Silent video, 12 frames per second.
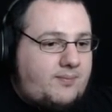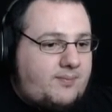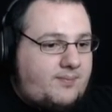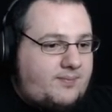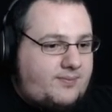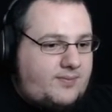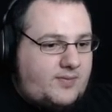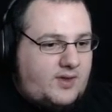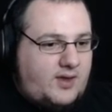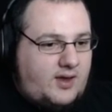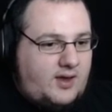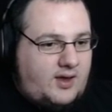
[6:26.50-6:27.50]

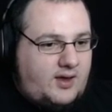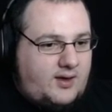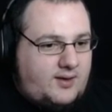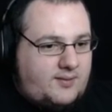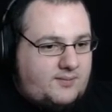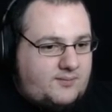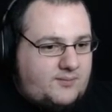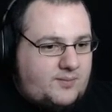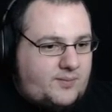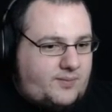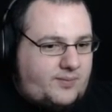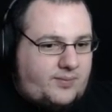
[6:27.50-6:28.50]

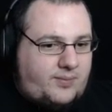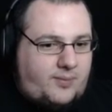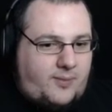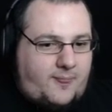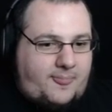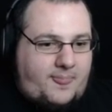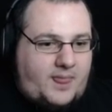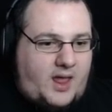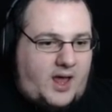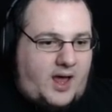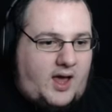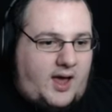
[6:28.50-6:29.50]

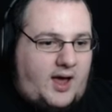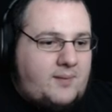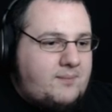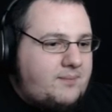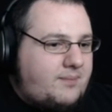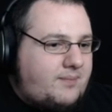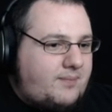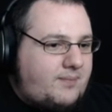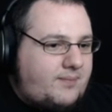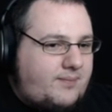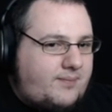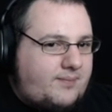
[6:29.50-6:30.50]

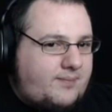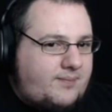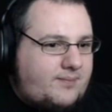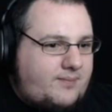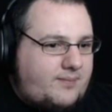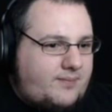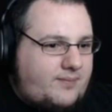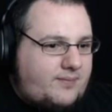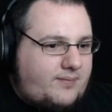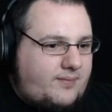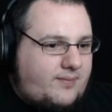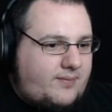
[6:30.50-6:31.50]

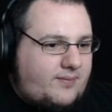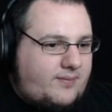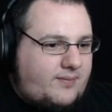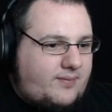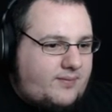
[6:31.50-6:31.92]
Nobody speaks.